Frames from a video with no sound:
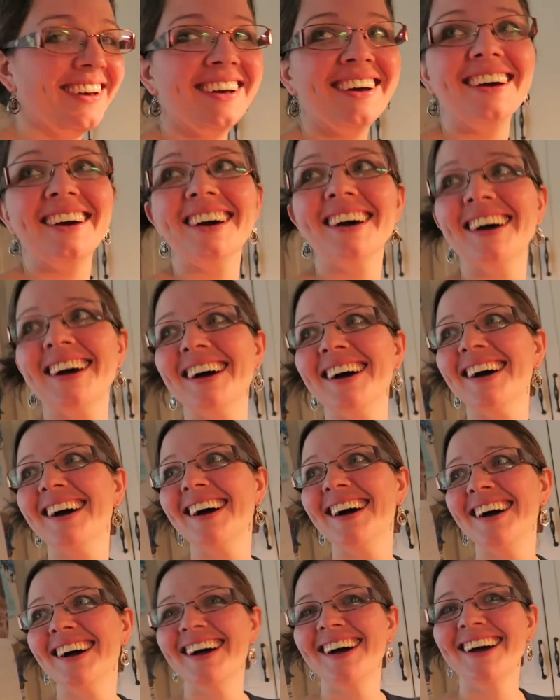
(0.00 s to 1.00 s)
Don't you
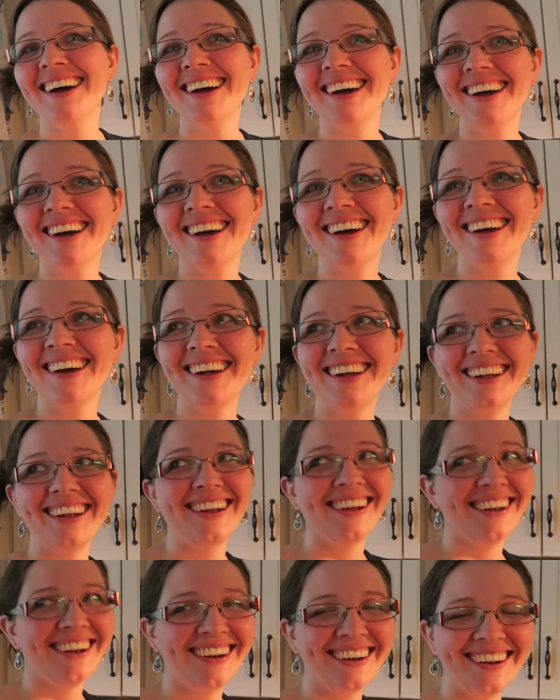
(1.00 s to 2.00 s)
want to sing with
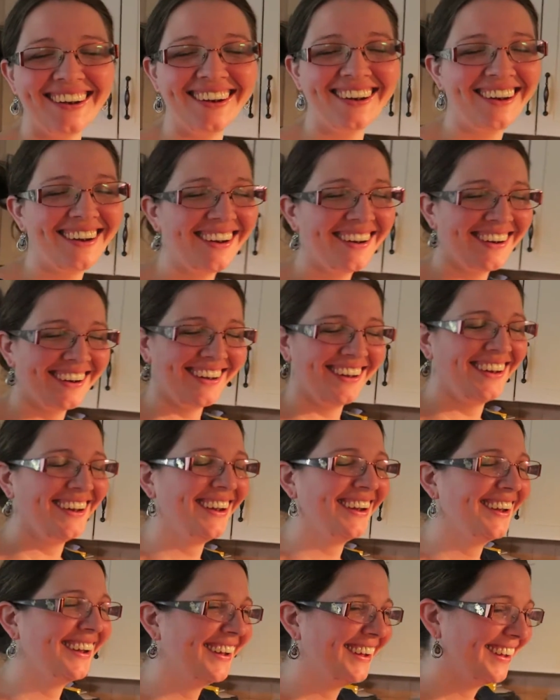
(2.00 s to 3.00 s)
me this
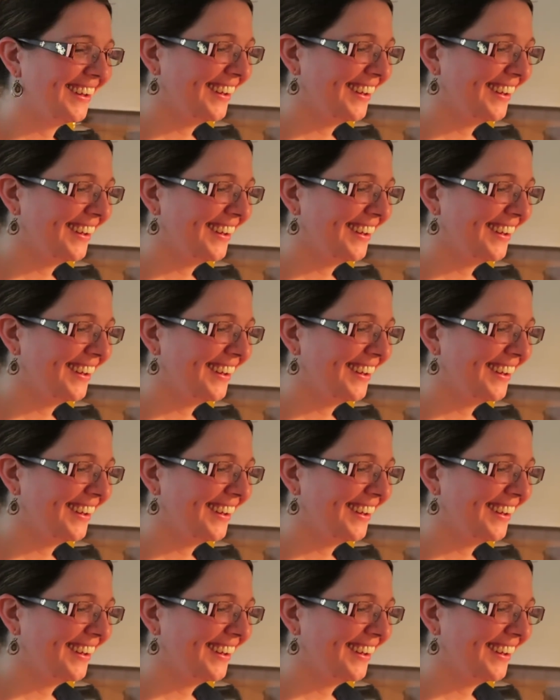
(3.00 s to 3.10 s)
breakfast